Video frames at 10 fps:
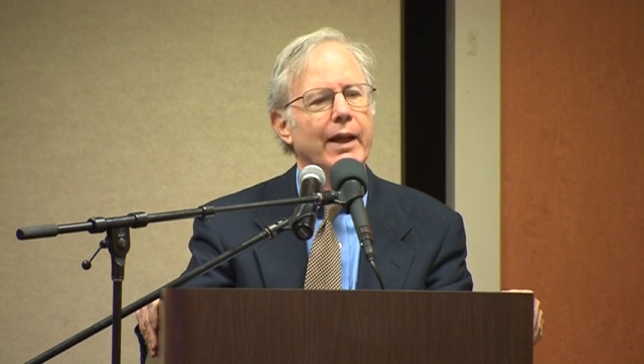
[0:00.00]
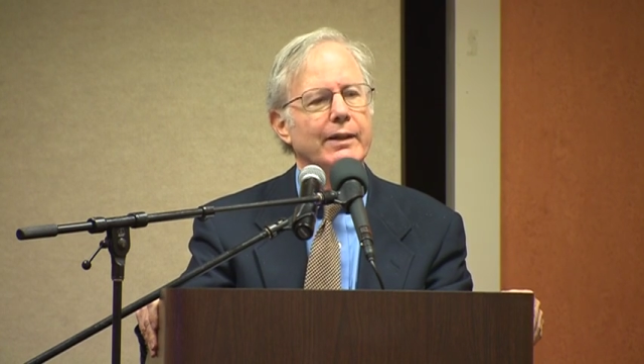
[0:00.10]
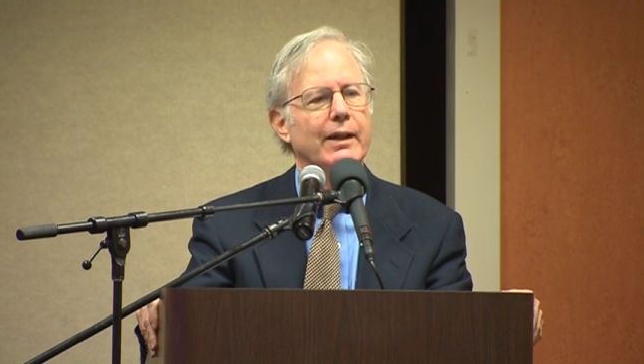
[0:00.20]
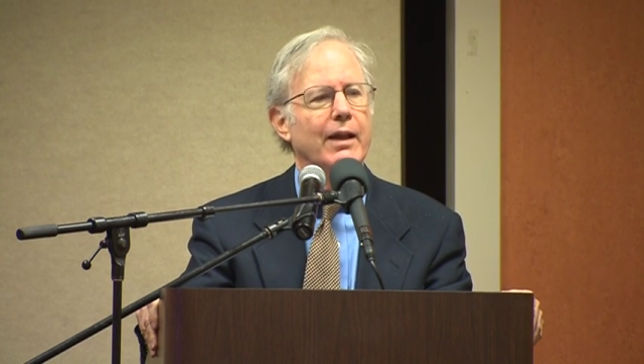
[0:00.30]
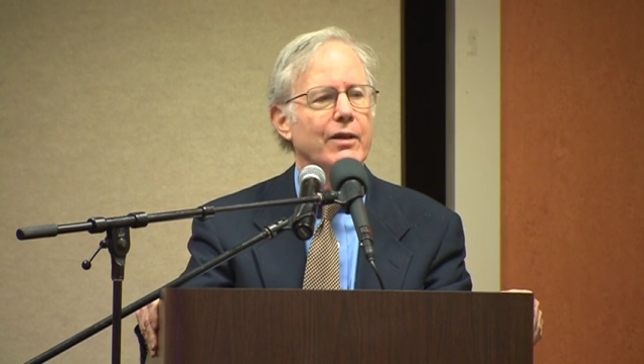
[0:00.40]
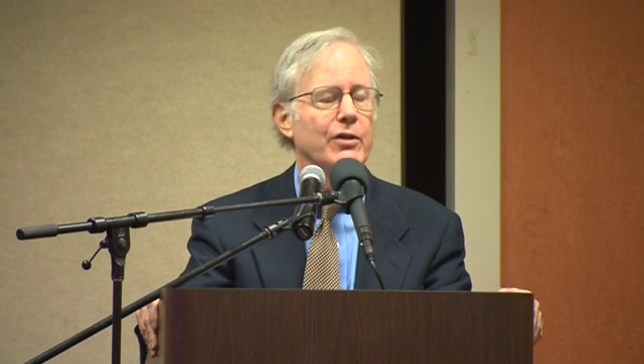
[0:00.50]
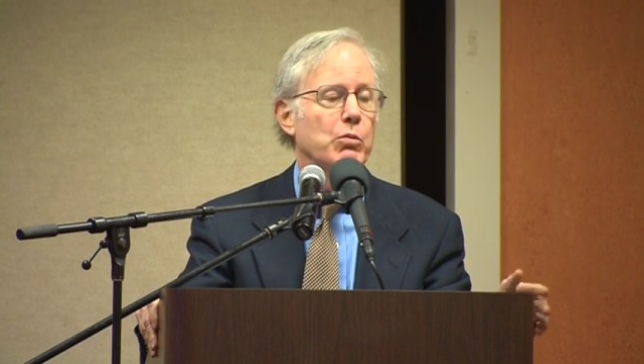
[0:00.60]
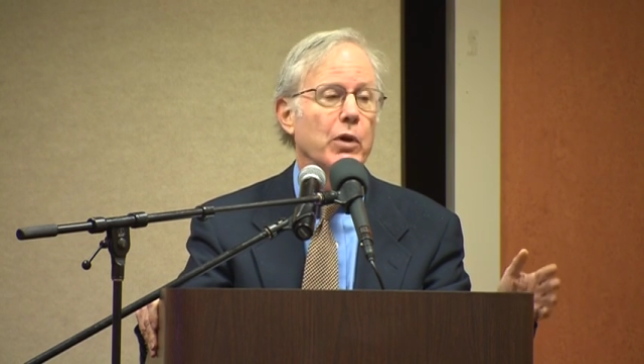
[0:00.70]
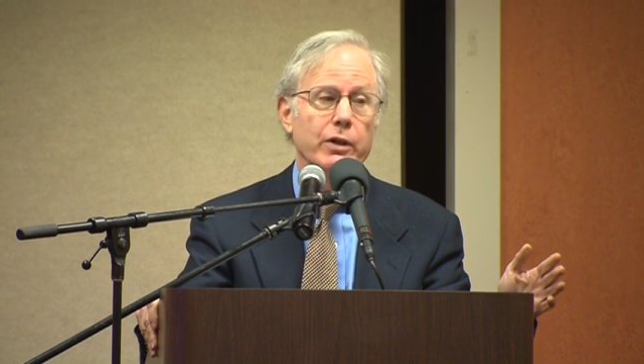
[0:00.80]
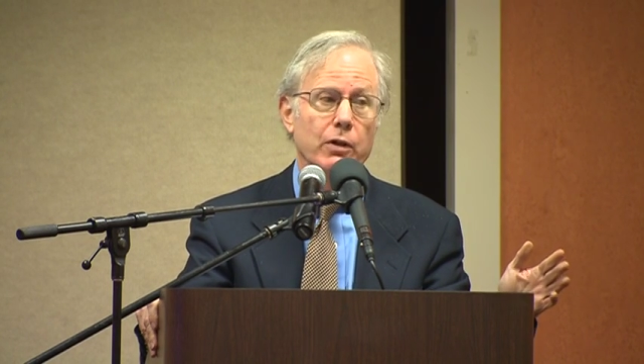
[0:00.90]
And the guy
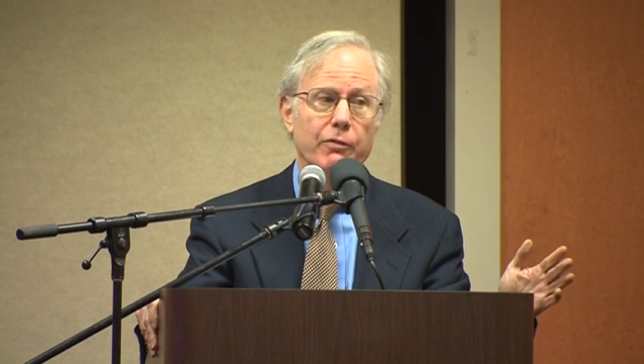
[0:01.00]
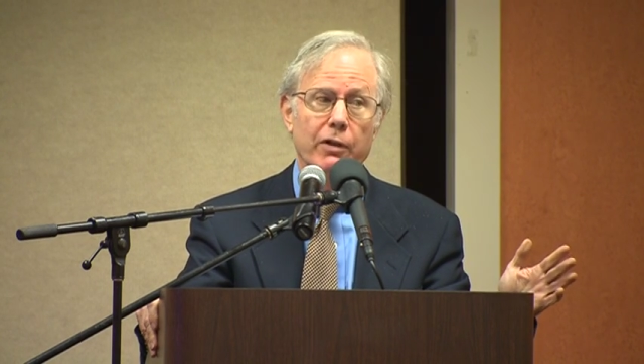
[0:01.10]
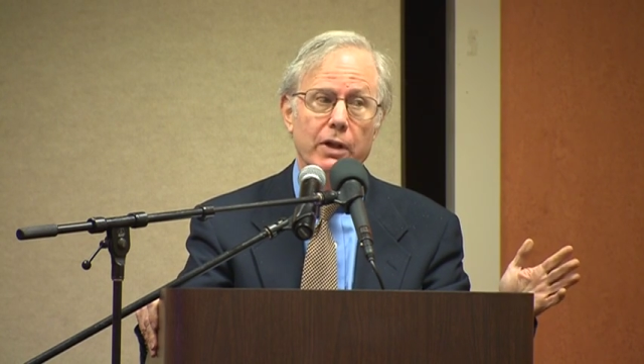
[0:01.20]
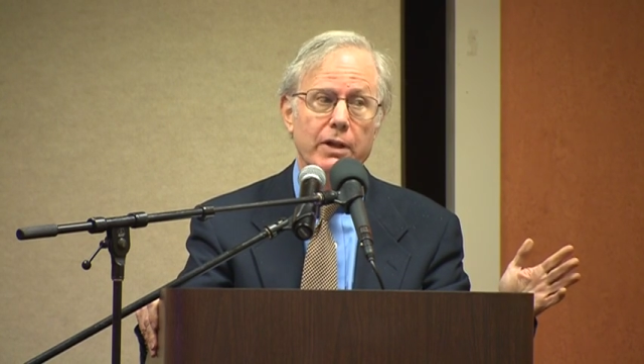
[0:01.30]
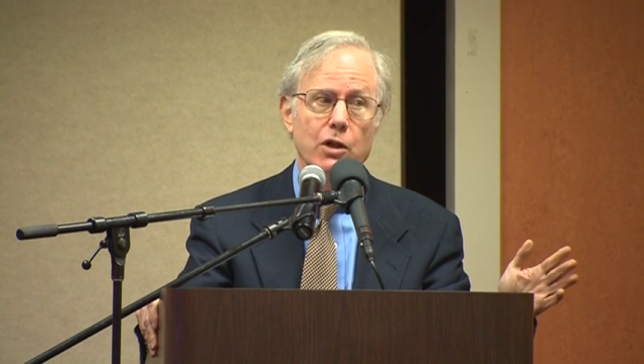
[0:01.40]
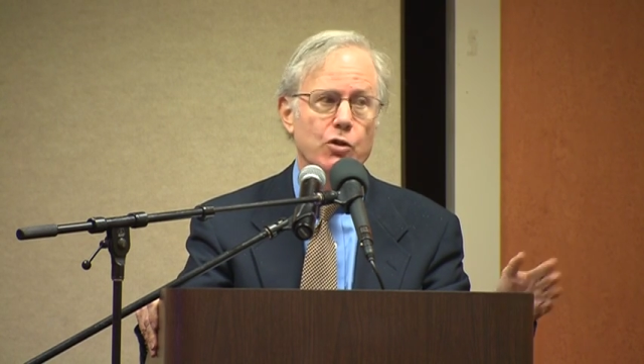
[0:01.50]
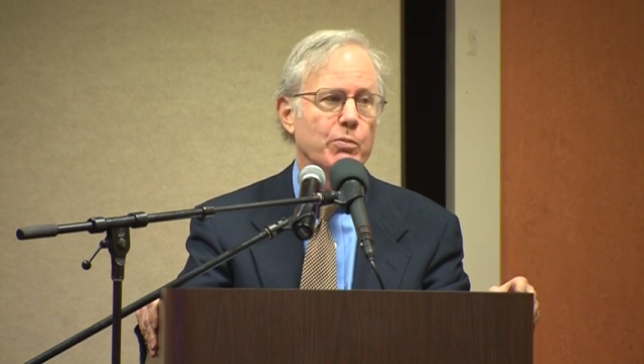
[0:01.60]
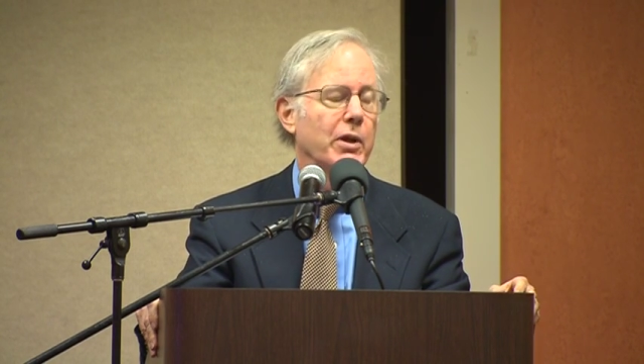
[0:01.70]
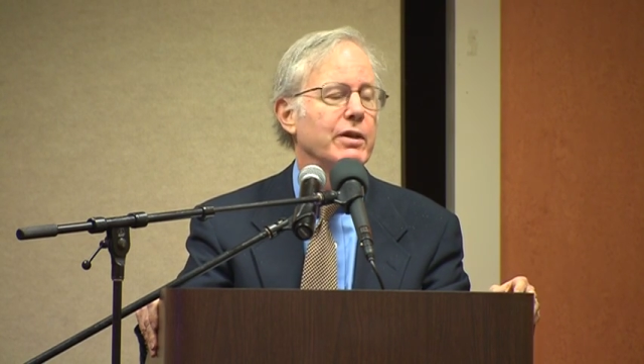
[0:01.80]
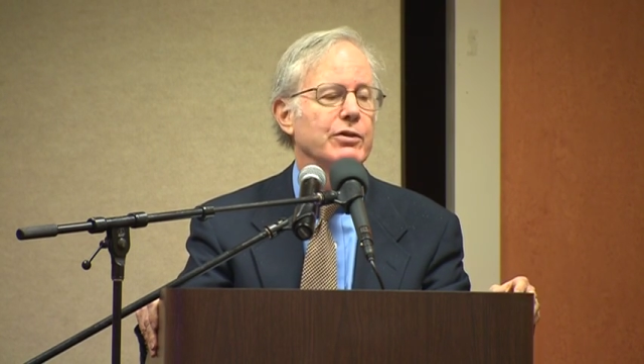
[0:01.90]
said, well, you're in a very dangerous
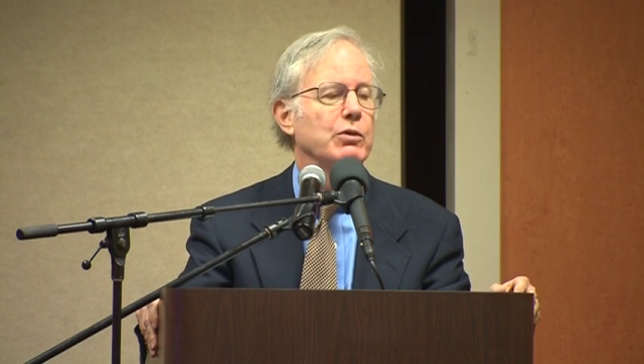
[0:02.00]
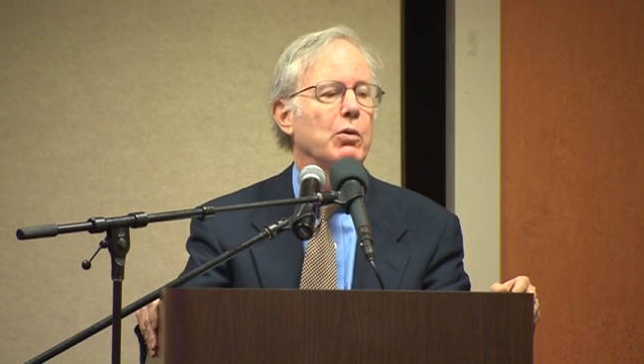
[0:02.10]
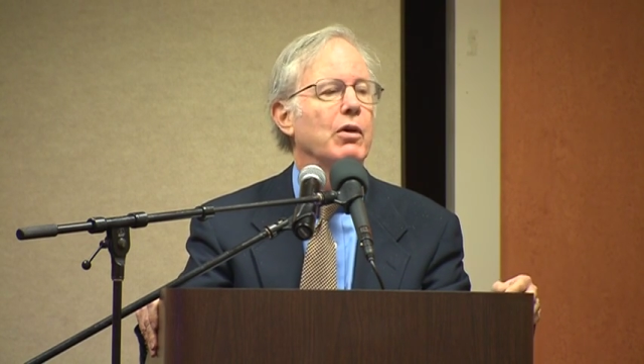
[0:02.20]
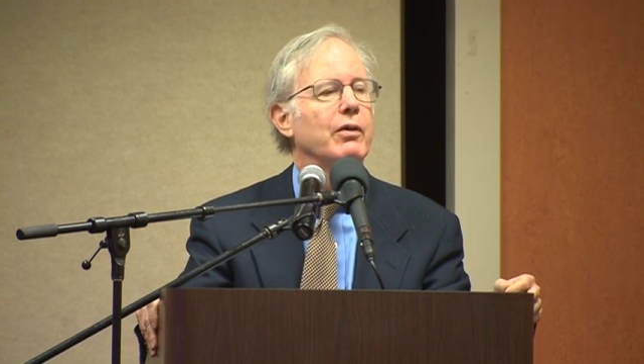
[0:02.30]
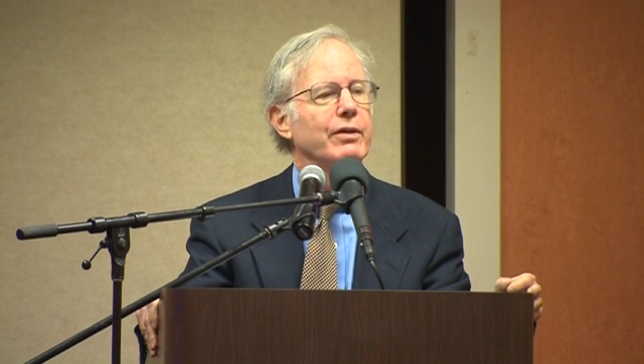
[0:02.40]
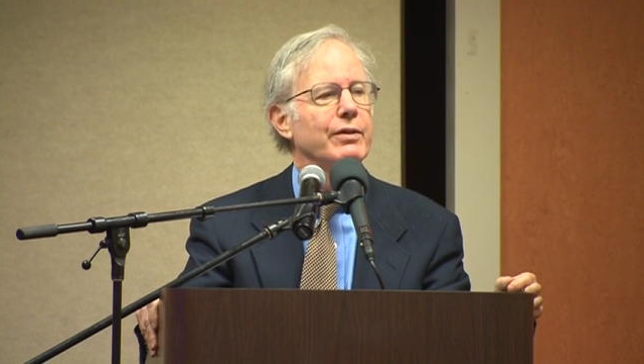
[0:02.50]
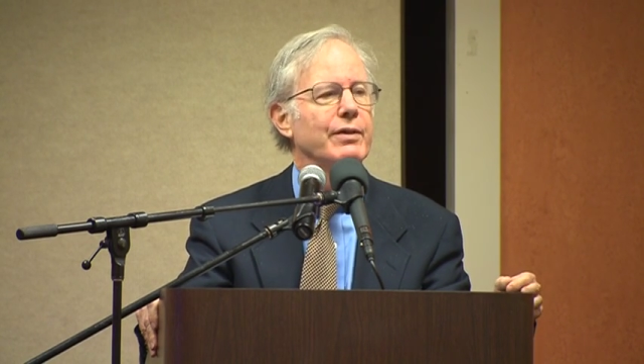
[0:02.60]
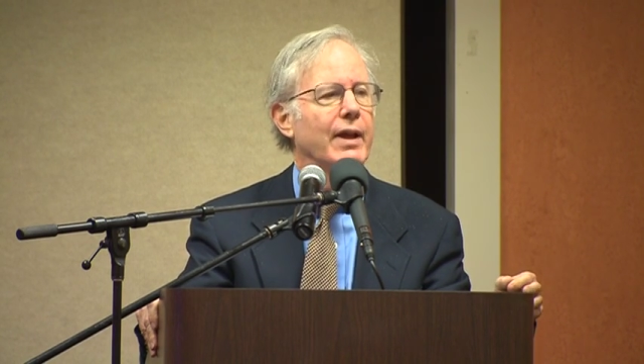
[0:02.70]
place in New Orleans,